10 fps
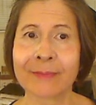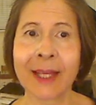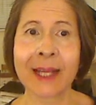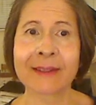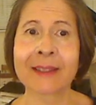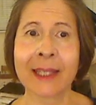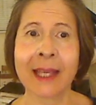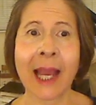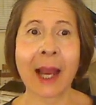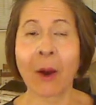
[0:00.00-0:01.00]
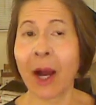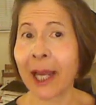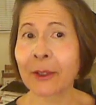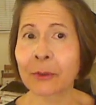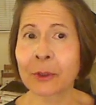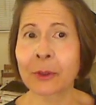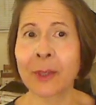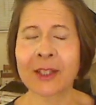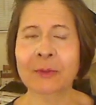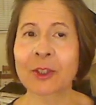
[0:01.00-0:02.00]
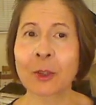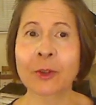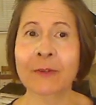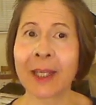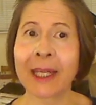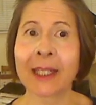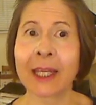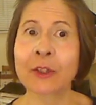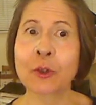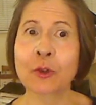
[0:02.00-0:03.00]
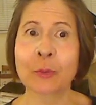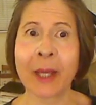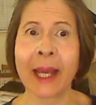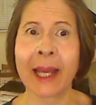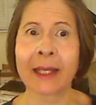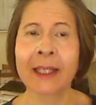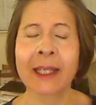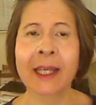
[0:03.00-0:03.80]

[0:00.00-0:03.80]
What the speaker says: That's how I grew as a result of getting a douchebag.